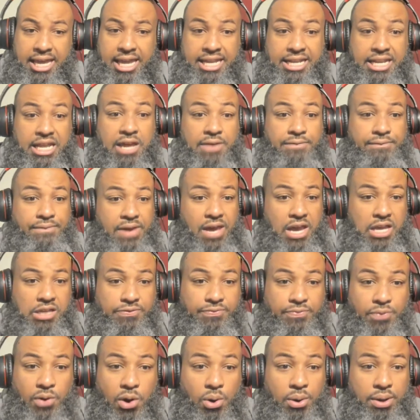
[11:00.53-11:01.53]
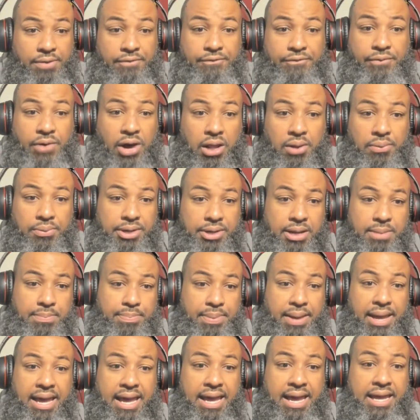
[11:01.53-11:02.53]
And then fast forward, following the
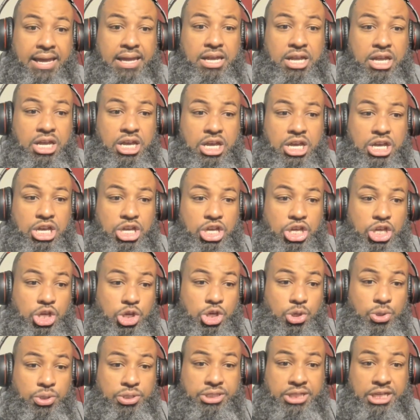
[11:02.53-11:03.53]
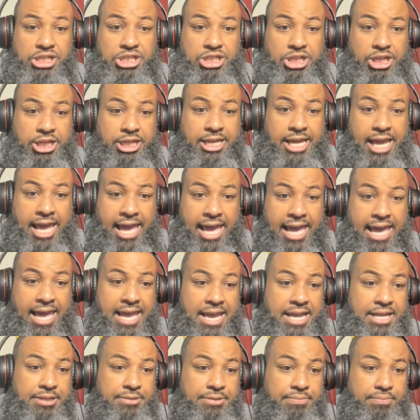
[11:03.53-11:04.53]
bye, you essentially
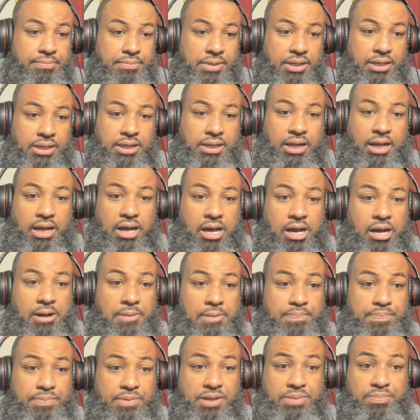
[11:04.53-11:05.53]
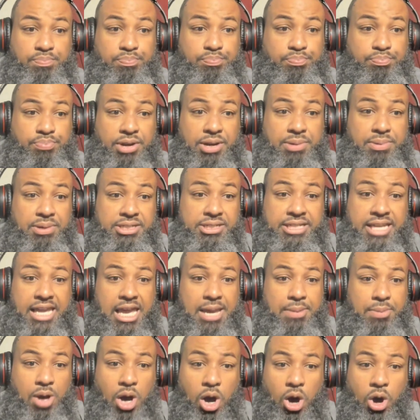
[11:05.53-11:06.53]
had pretty much
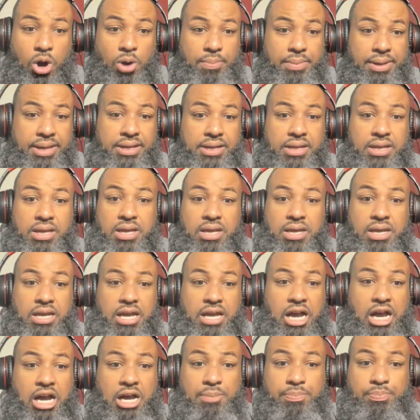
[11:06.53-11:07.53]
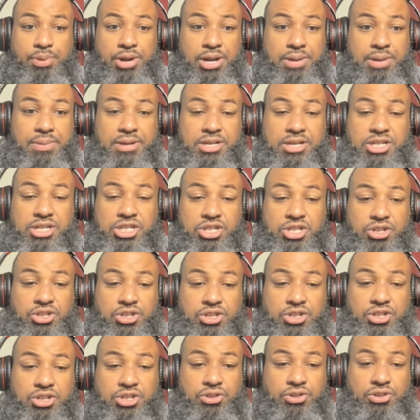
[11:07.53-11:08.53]
Cam Coleman pretty much
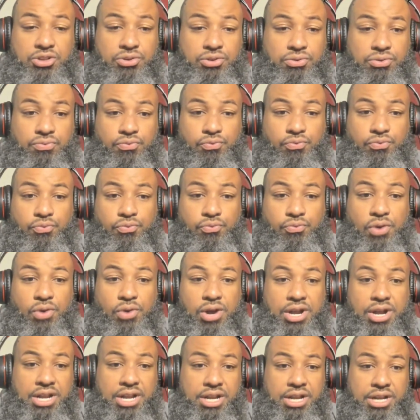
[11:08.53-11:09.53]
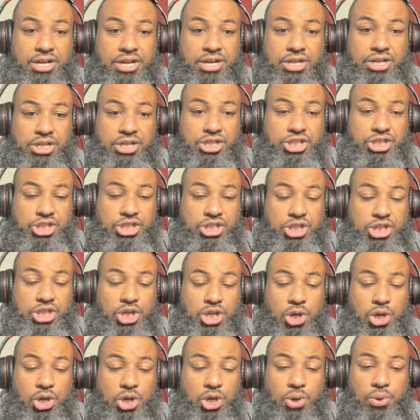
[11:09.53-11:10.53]
running the show and doing this thing
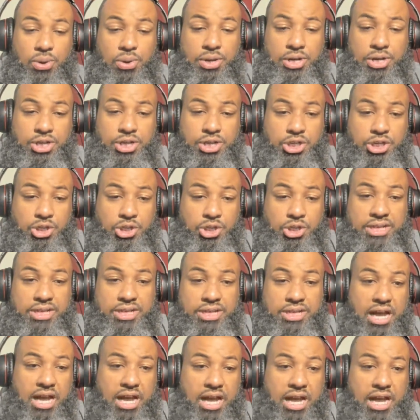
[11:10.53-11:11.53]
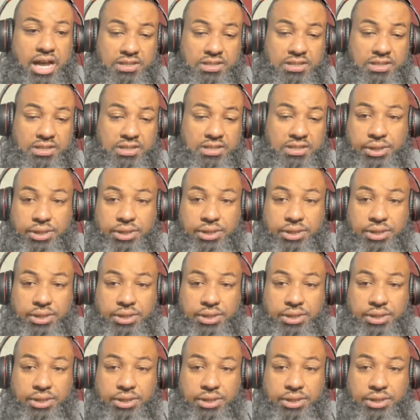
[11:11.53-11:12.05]
offensively for this team. So,